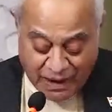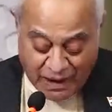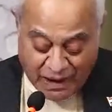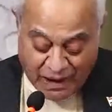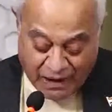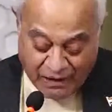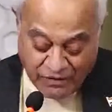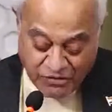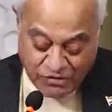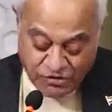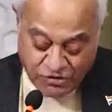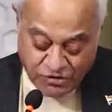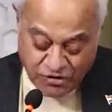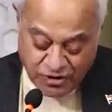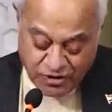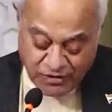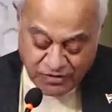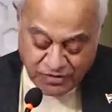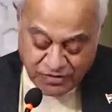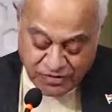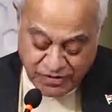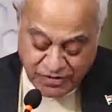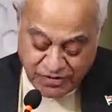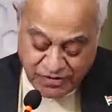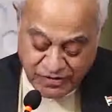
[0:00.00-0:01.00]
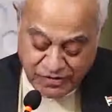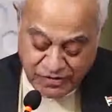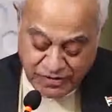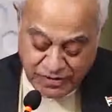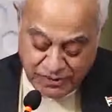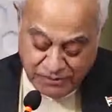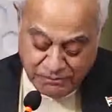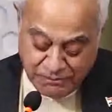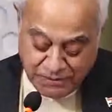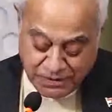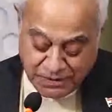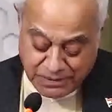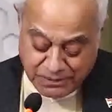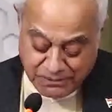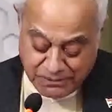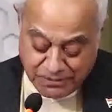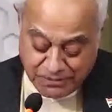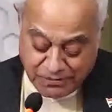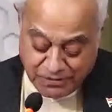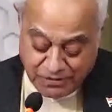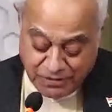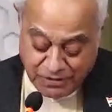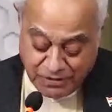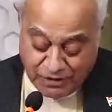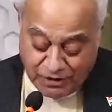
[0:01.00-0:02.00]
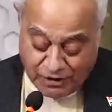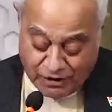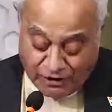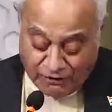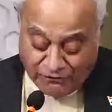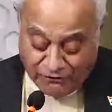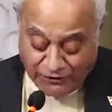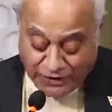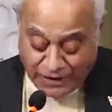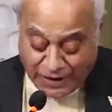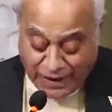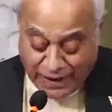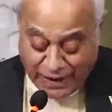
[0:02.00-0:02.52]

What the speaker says: are just the symptoms of an